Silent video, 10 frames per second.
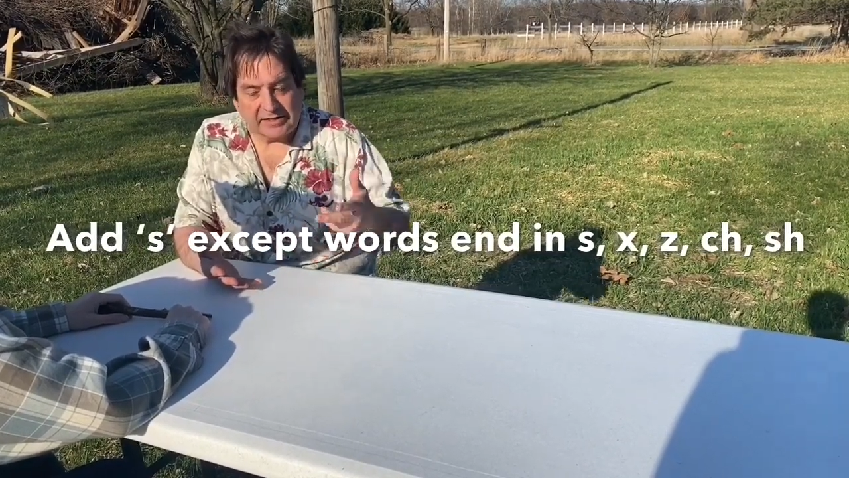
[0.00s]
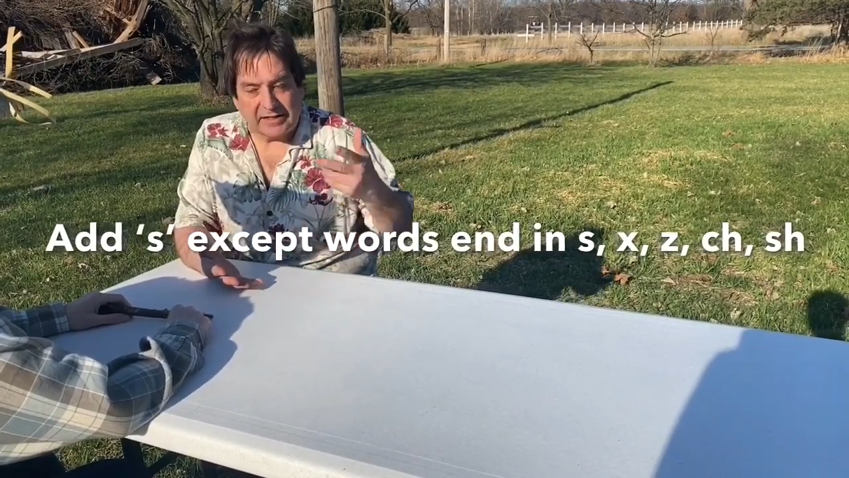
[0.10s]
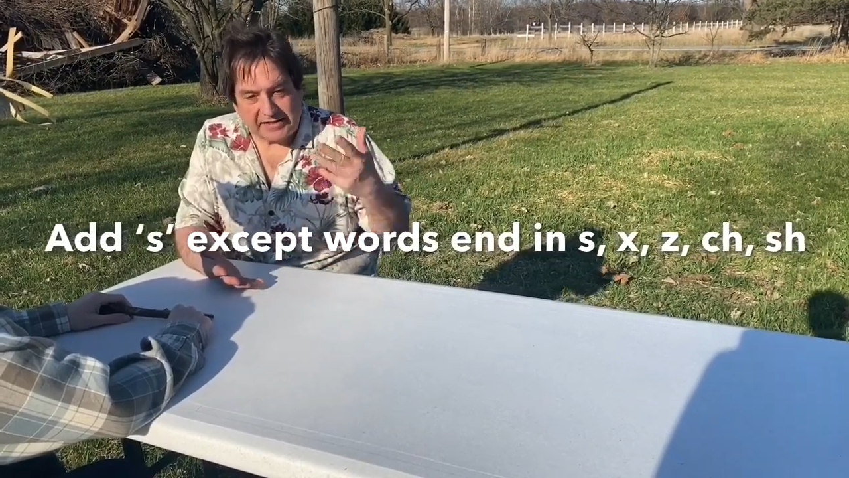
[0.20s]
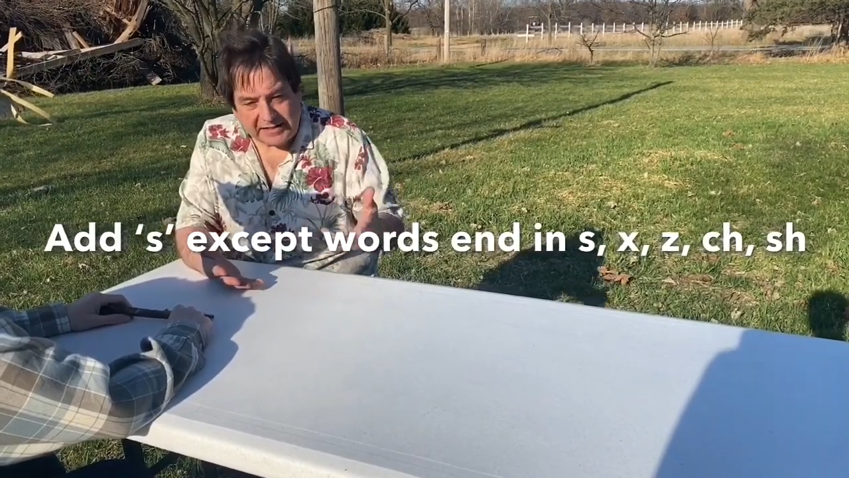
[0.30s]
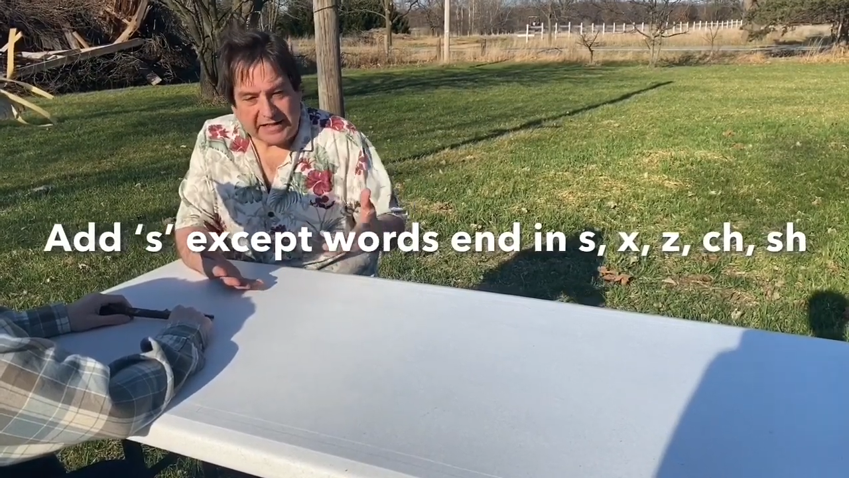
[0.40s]
a
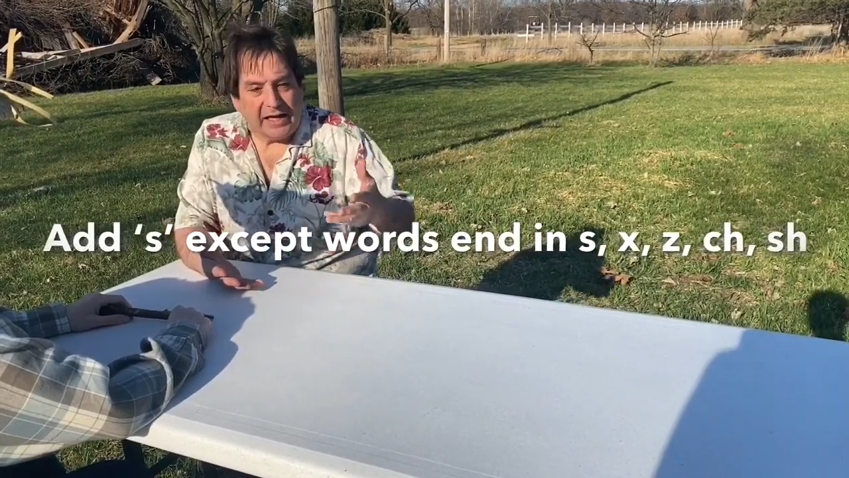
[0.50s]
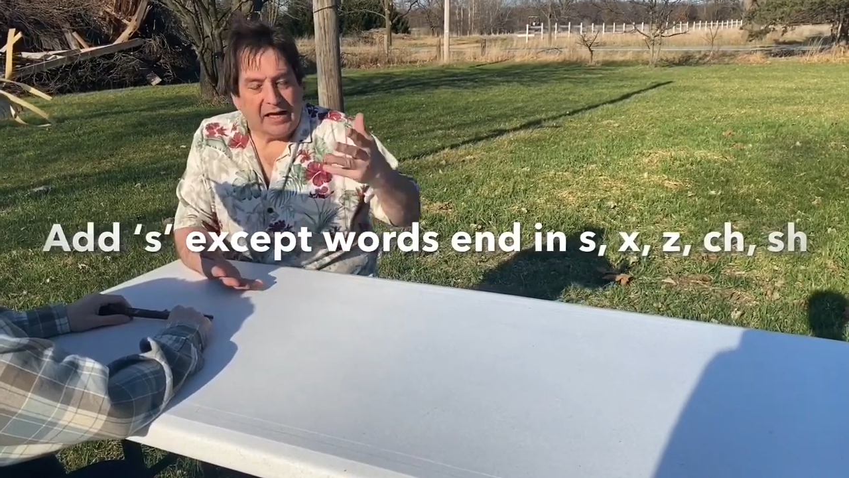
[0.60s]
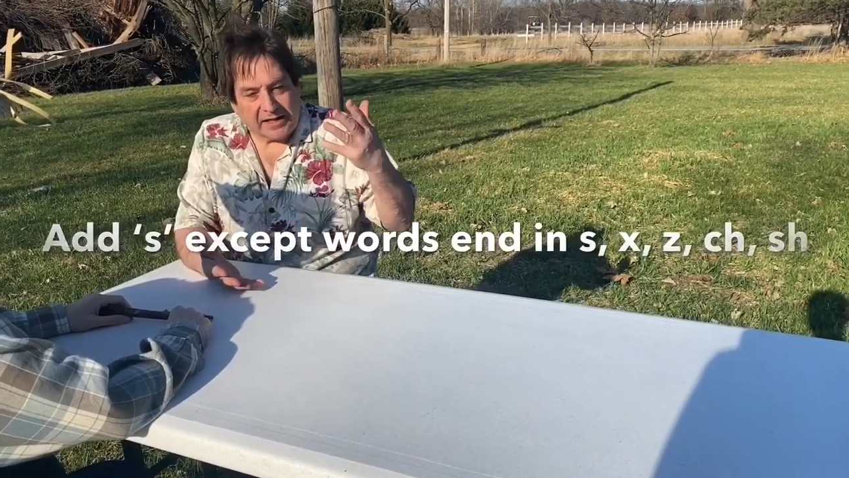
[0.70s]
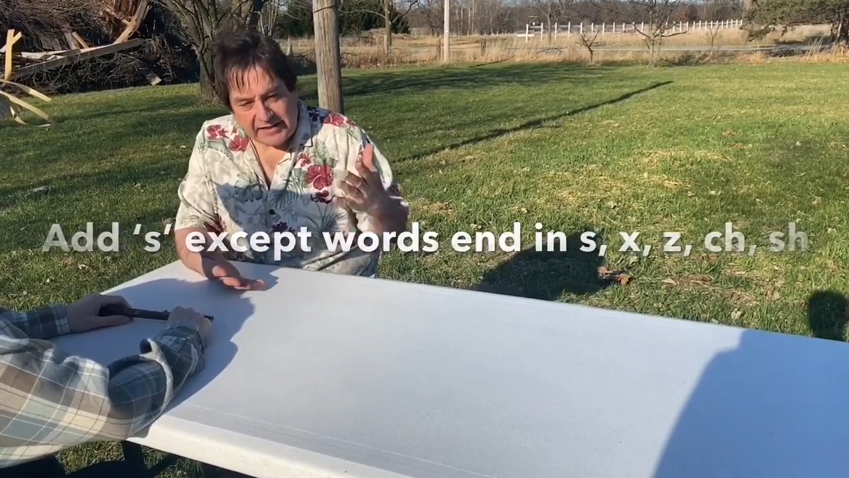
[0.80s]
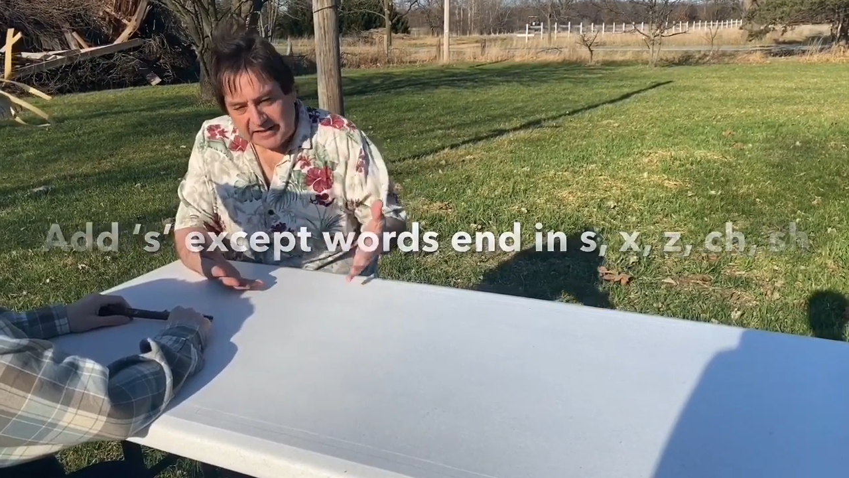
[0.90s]
Z,
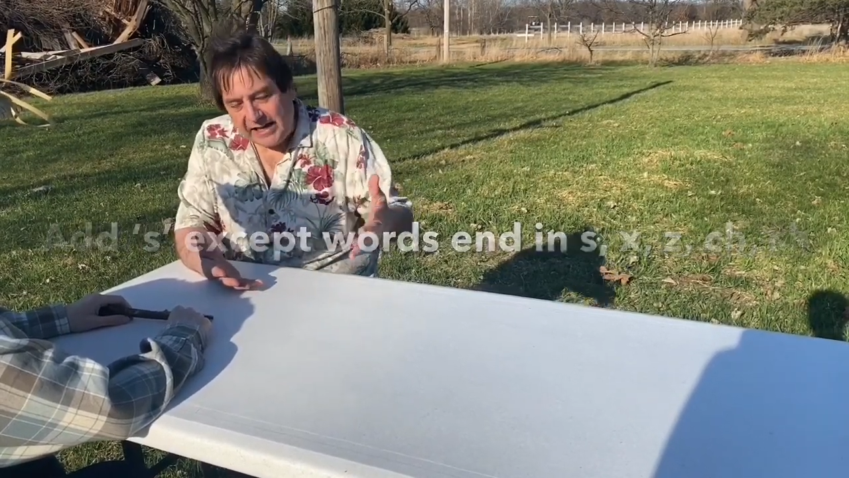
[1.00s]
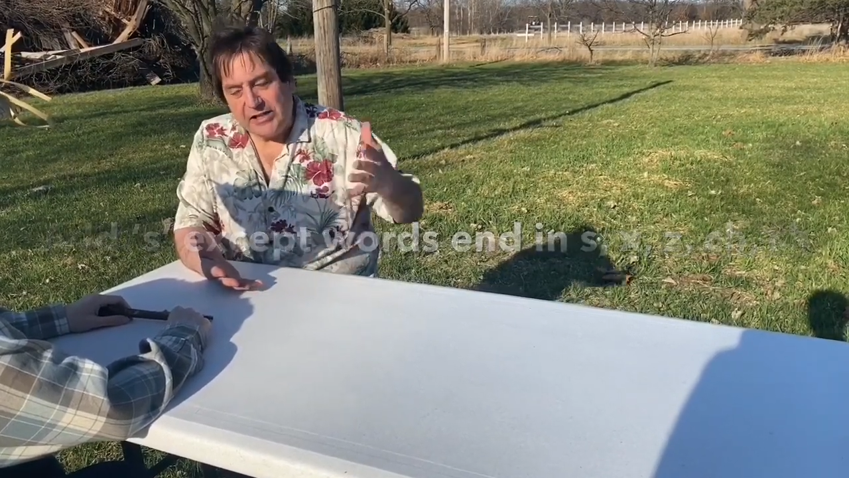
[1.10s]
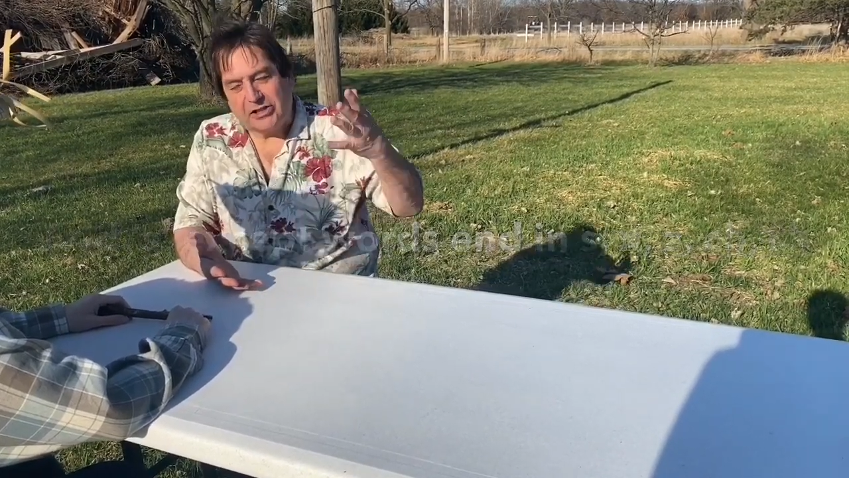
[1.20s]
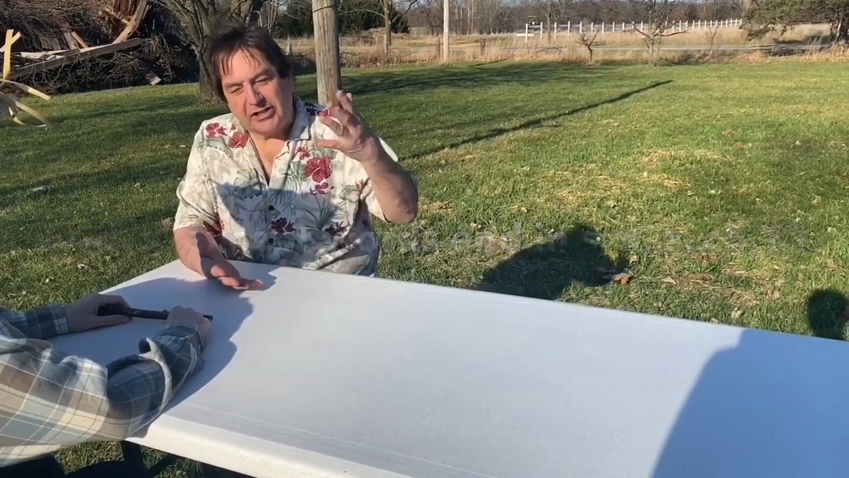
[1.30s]
a CH, an